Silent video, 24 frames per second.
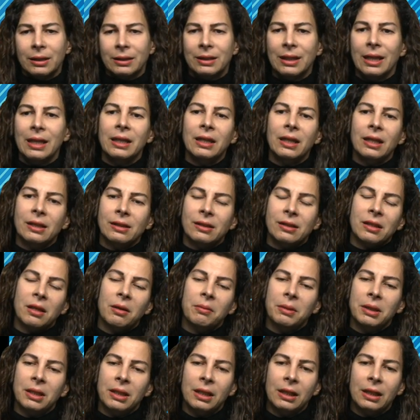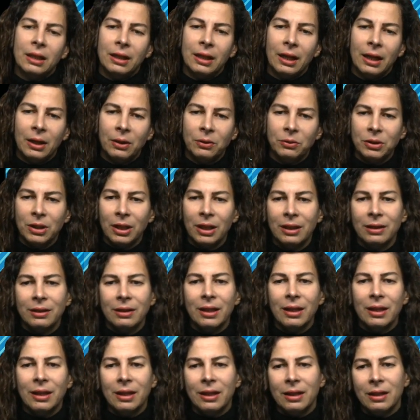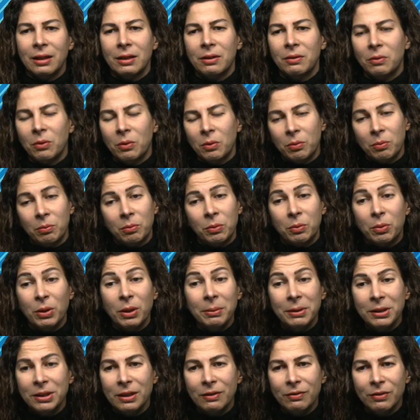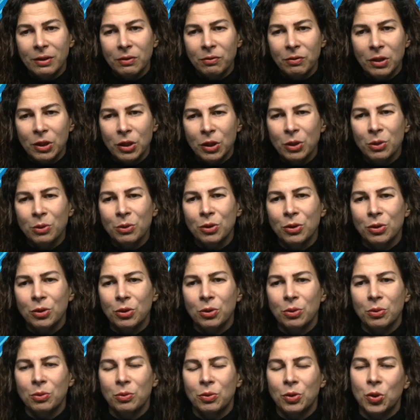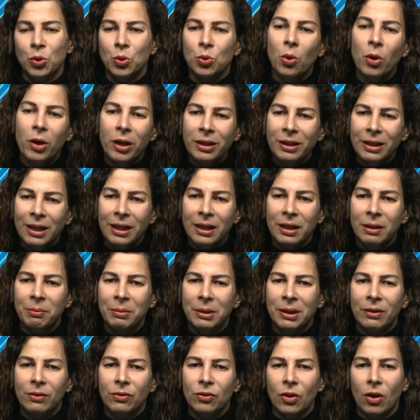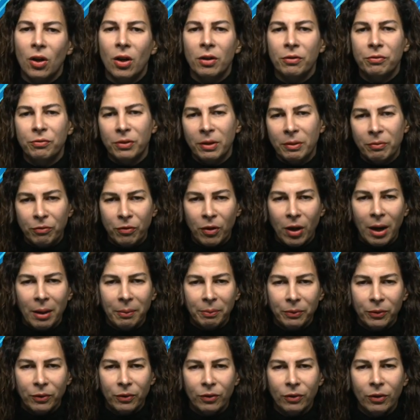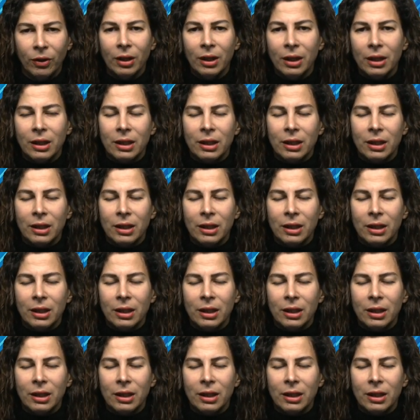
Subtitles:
data is coming in and out. And the primitive that we use to store data bits are flip-flops.